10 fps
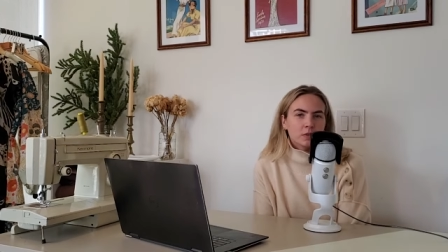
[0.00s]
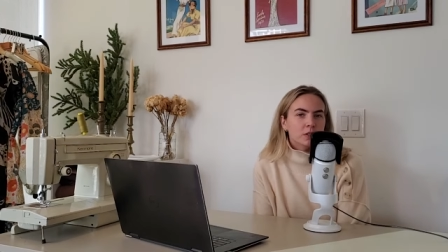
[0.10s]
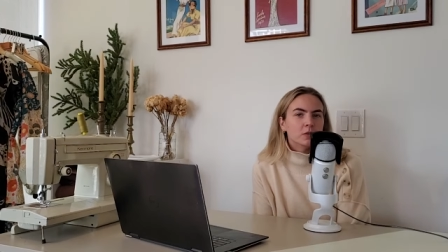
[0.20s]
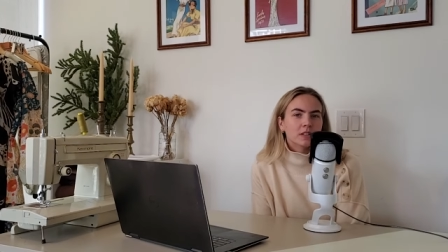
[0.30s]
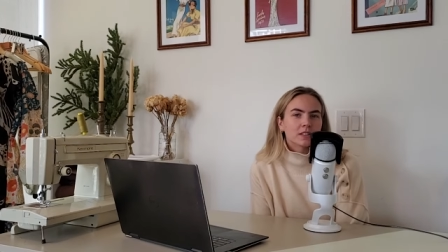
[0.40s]
Would
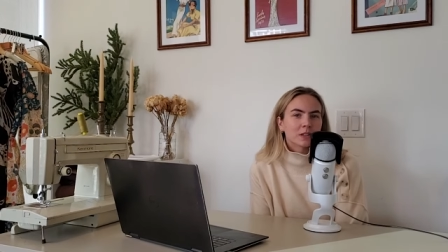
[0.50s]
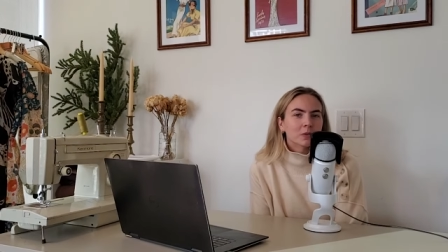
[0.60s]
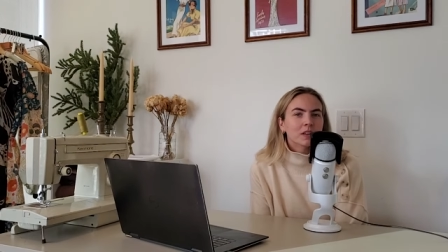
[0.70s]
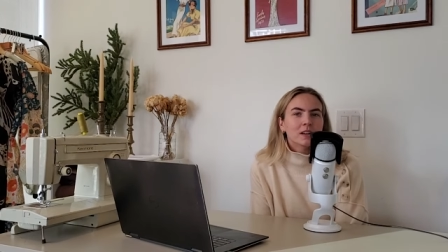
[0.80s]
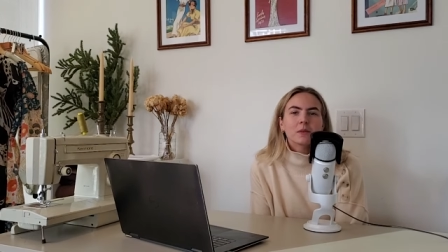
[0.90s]
you
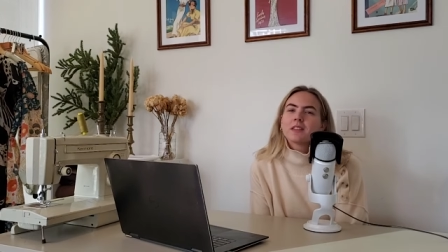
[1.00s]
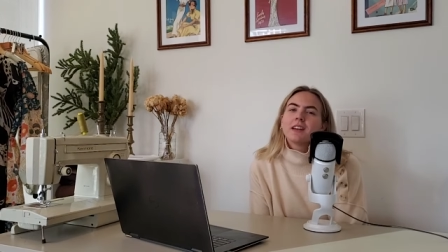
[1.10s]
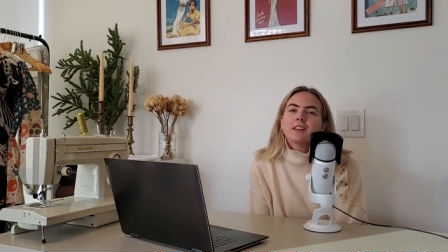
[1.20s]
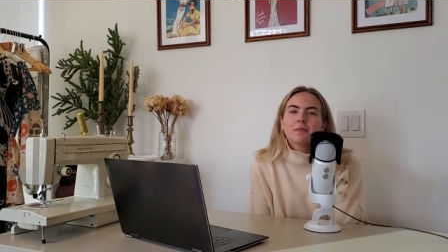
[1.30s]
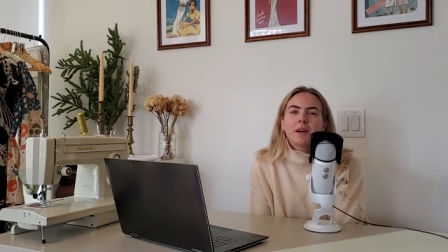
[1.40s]
disagree with
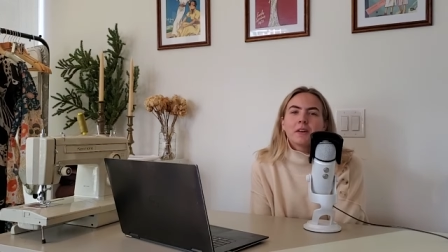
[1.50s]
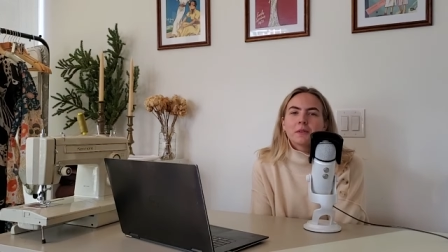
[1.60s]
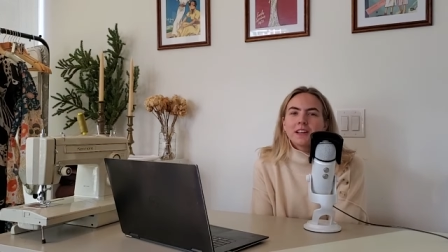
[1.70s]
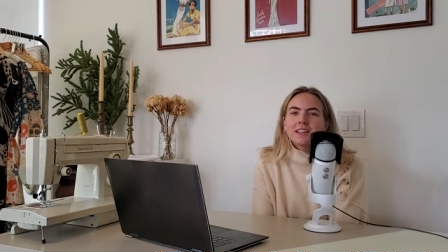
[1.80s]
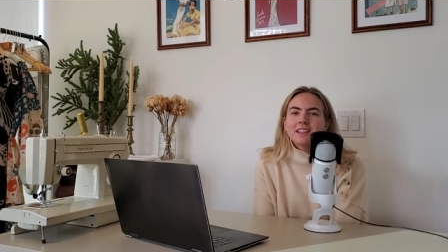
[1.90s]
any of my
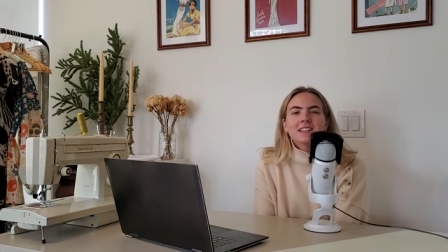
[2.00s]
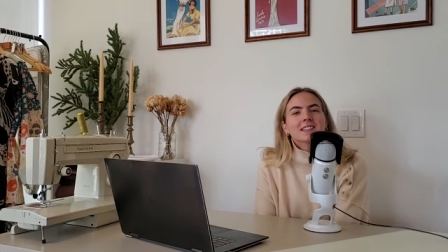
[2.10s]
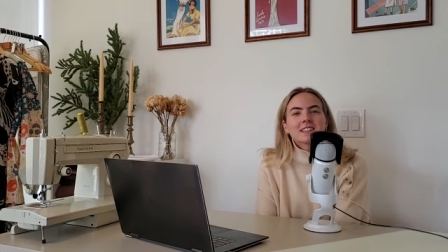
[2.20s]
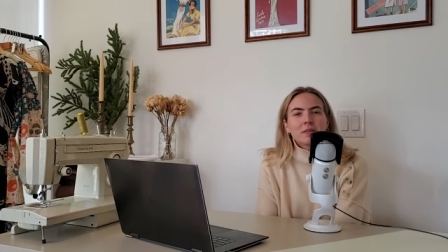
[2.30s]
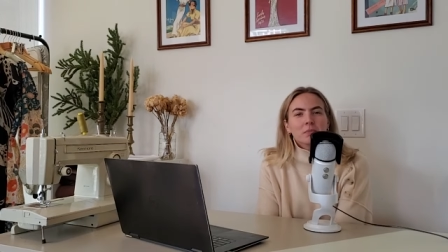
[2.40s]

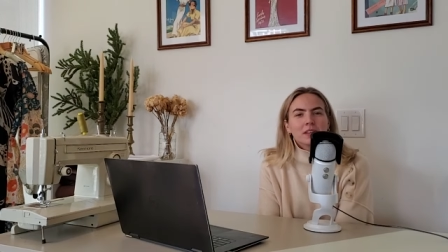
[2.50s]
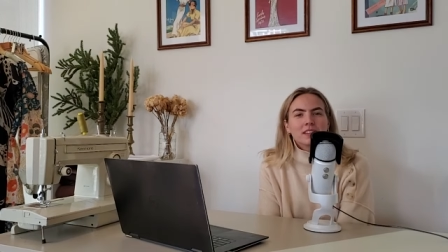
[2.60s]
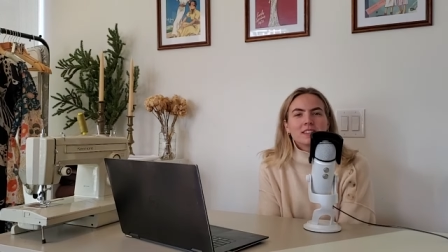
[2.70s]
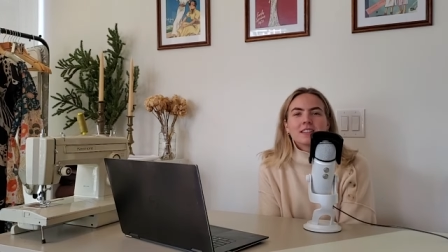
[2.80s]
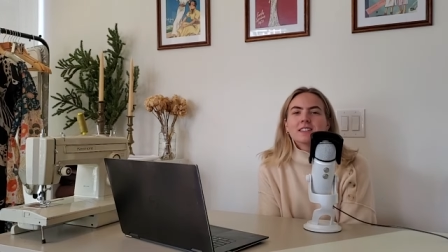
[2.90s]
rankings and
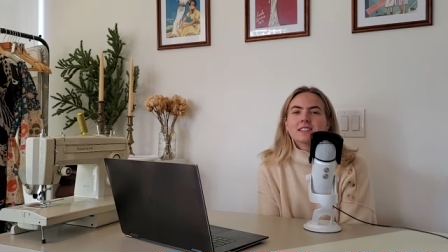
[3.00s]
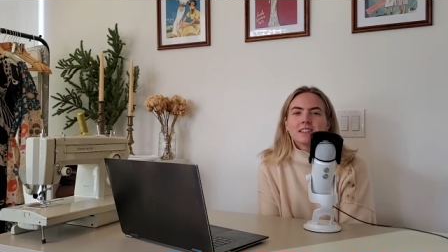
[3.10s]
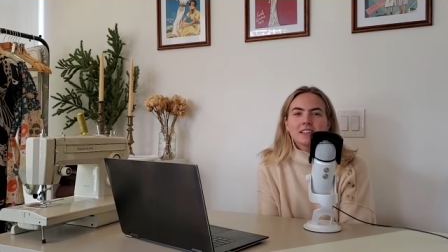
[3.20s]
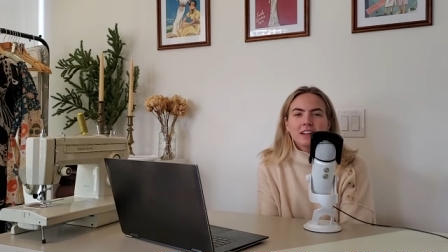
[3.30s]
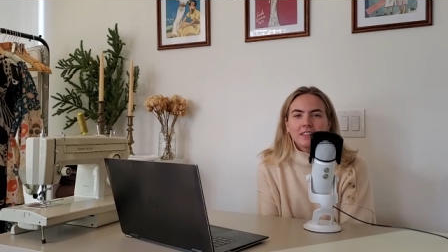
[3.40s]
place things
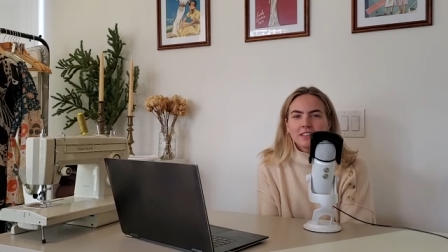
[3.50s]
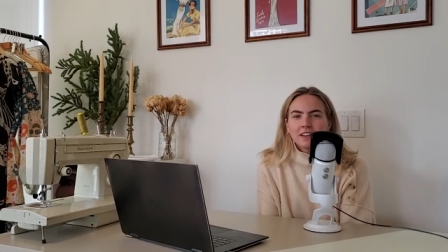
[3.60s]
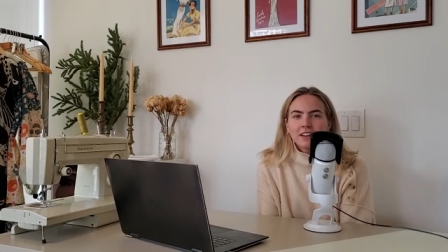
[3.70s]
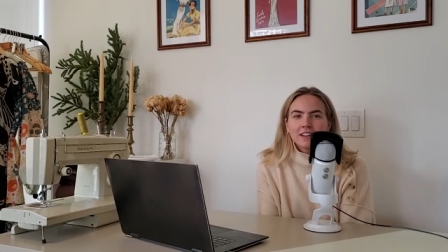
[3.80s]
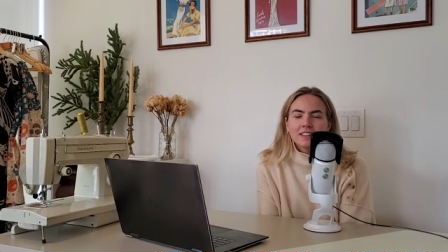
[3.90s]
in other
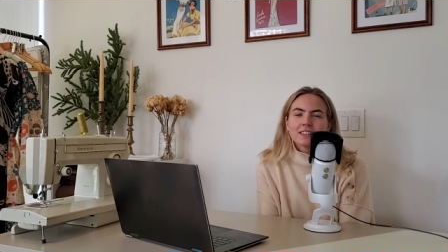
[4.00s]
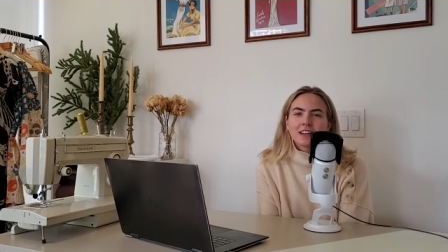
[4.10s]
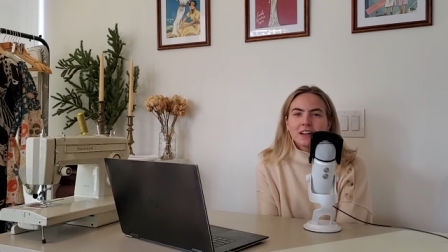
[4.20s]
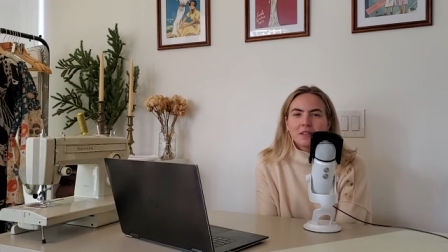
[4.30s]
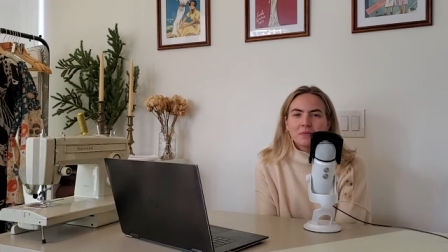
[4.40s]
areas?
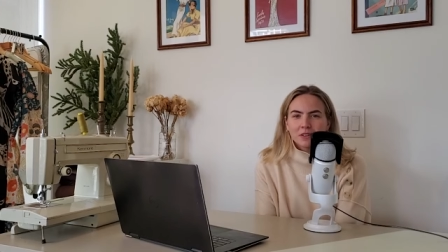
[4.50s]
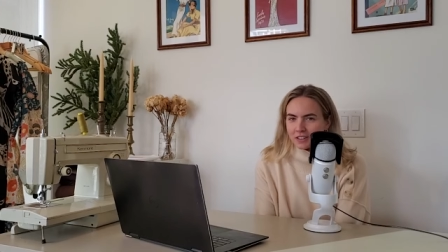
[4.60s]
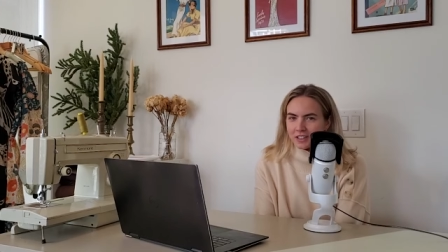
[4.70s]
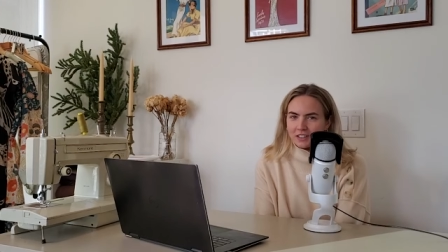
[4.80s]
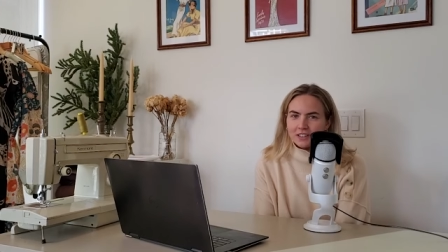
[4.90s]
I'm really
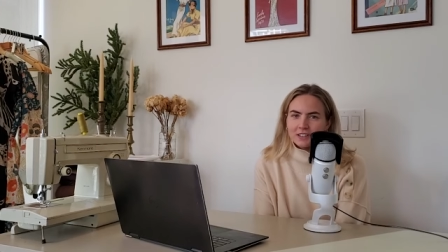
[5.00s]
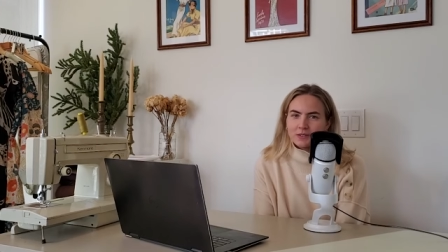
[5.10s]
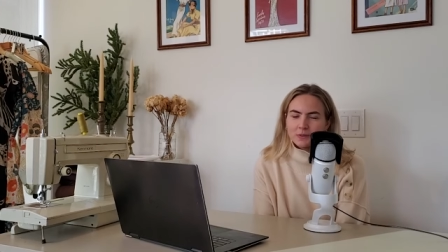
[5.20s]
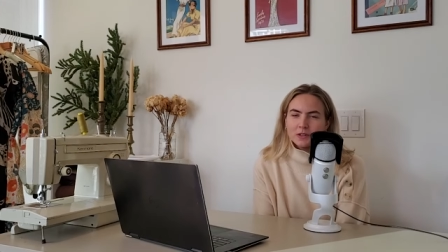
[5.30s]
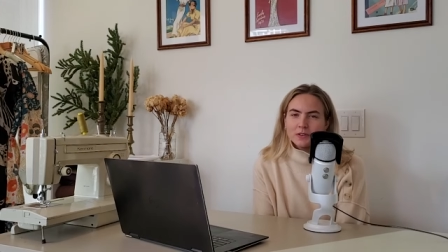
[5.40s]

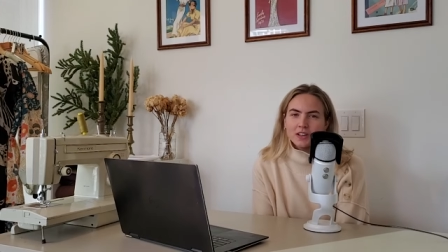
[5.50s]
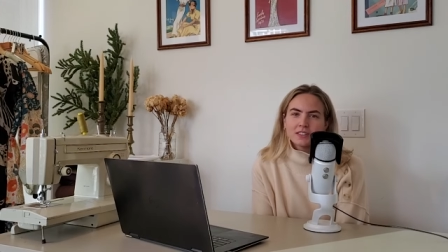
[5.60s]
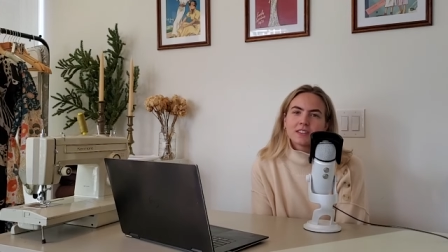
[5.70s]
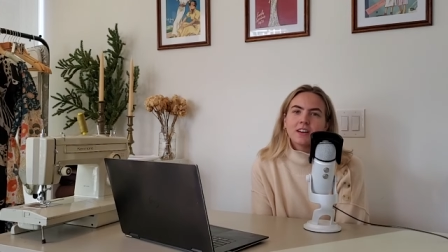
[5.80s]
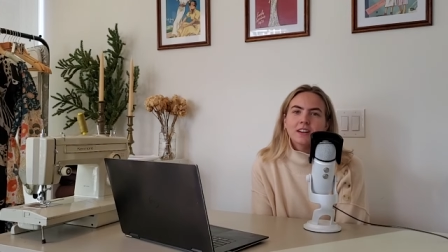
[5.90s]
curious what you
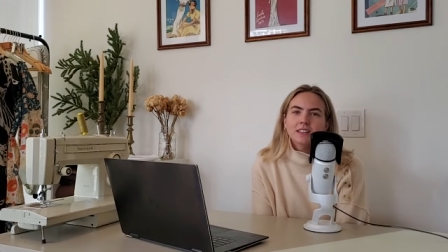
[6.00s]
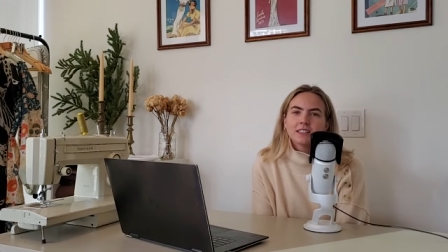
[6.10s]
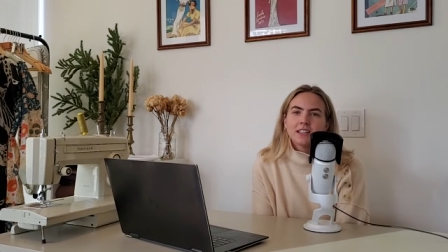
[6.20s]
guys thought.